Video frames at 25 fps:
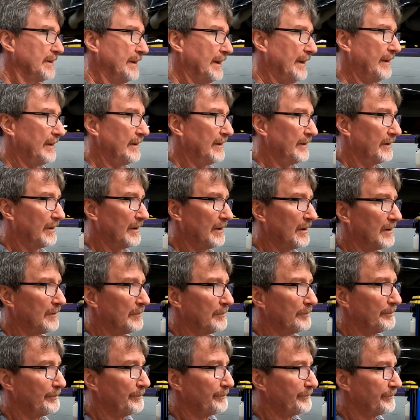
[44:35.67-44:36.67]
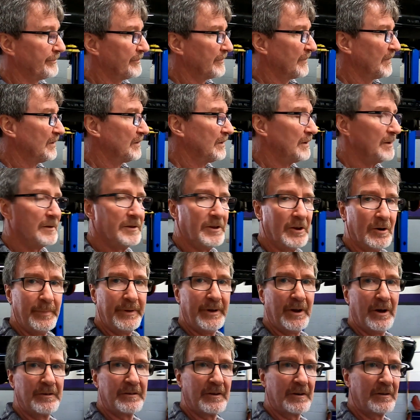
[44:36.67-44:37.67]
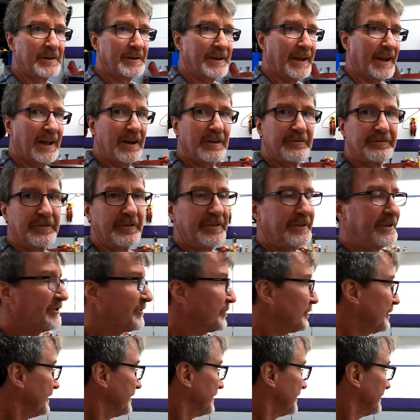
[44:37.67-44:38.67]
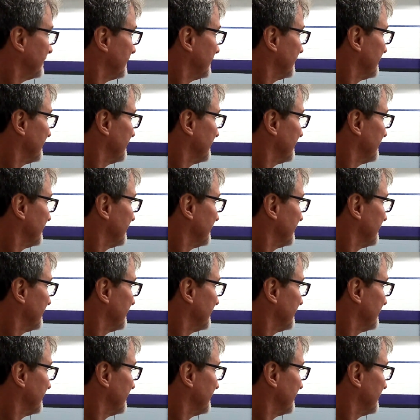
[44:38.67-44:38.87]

And, um, you know, be on the lookout for this one.